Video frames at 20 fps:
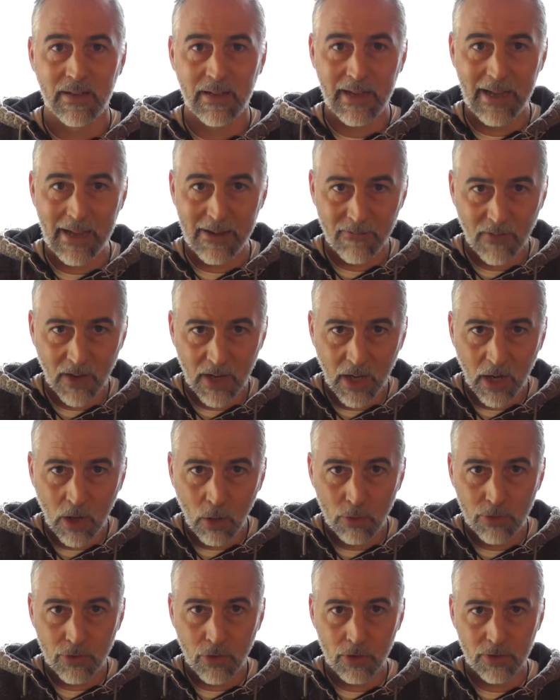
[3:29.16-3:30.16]
If I
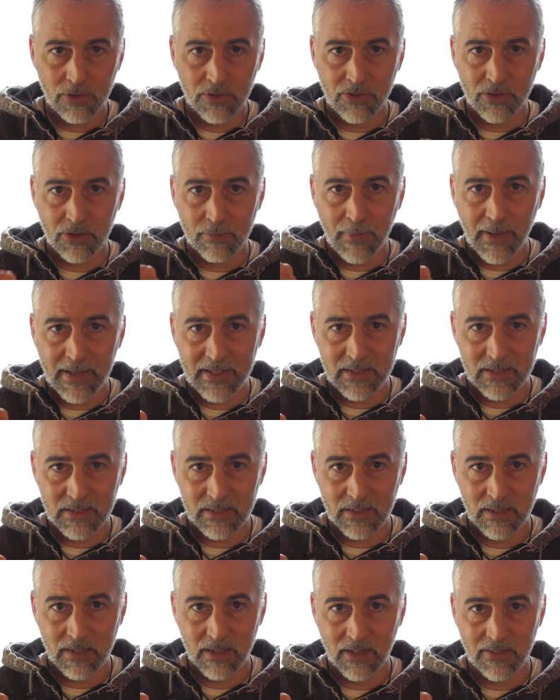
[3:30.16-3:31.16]
hold on to
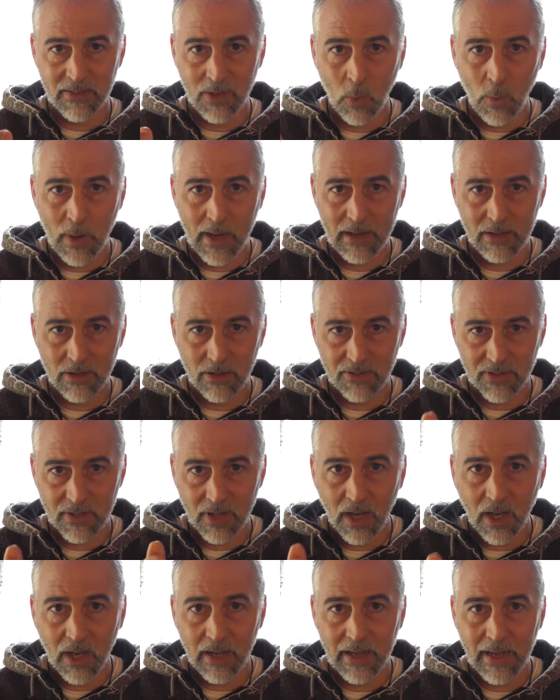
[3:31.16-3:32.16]
space the awareness that
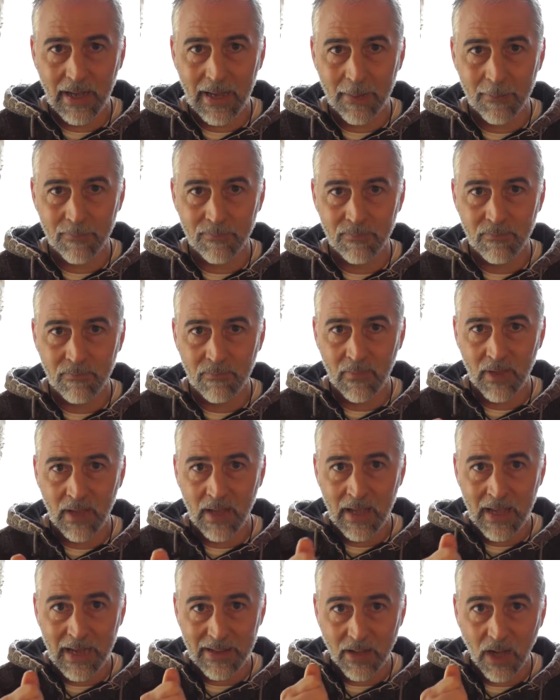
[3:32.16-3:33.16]
I am,
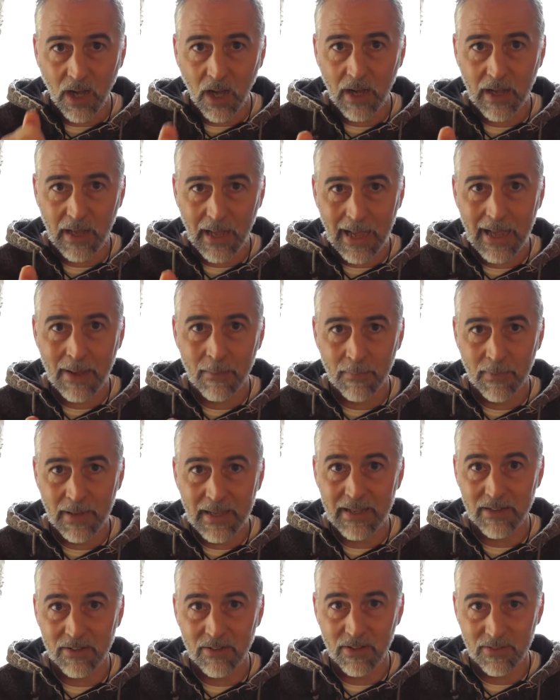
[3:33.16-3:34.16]
and I am
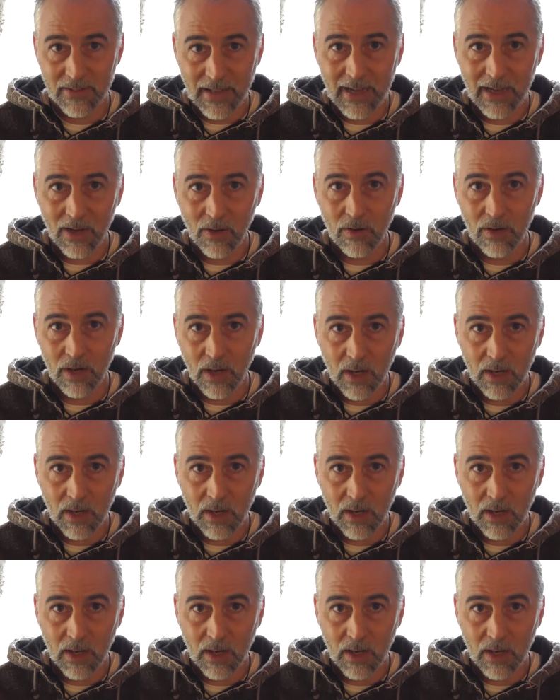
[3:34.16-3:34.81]
it now.